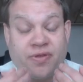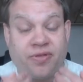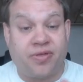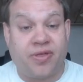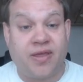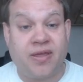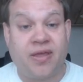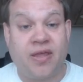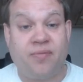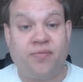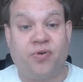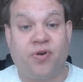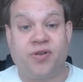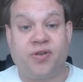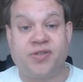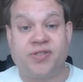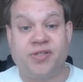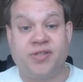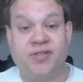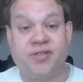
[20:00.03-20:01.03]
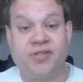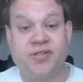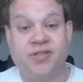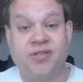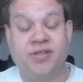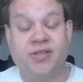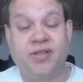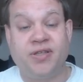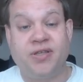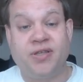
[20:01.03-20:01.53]
the thinking
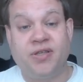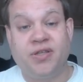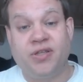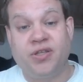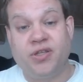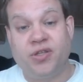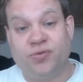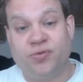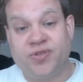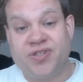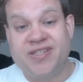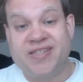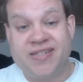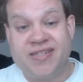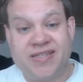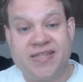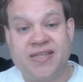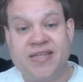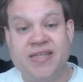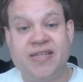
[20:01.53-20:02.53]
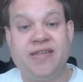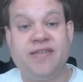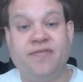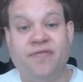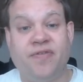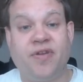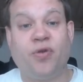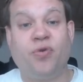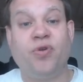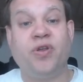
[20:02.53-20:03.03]
process, you'll see
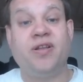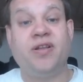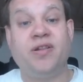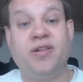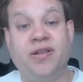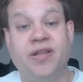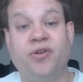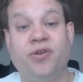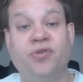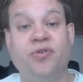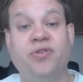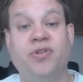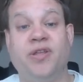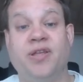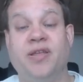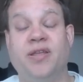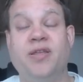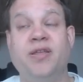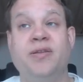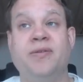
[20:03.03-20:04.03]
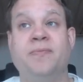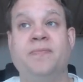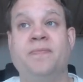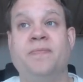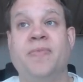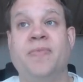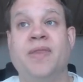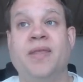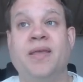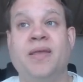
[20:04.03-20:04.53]
very clearly
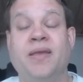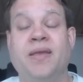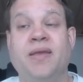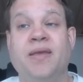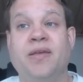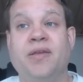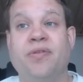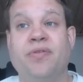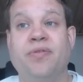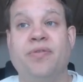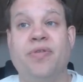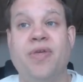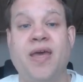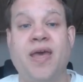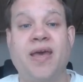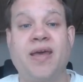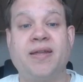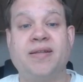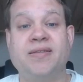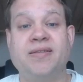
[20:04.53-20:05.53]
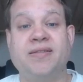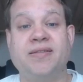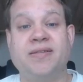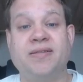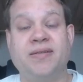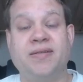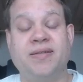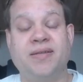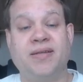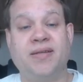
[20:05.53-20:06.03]
that
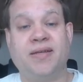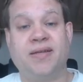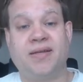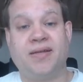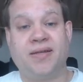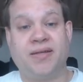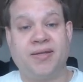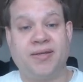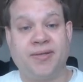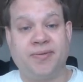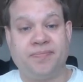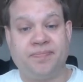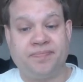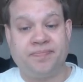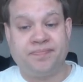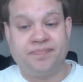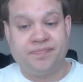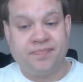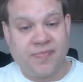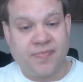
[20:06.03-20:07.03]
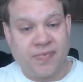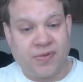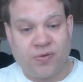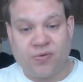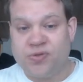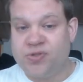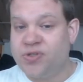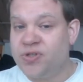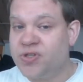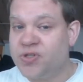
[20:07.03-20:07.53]

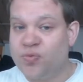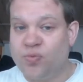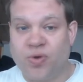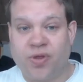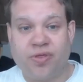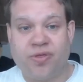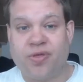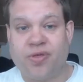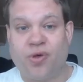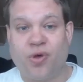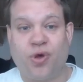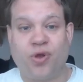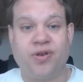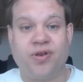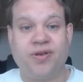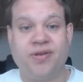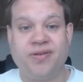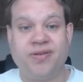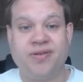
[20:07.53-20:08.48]
there's just one thought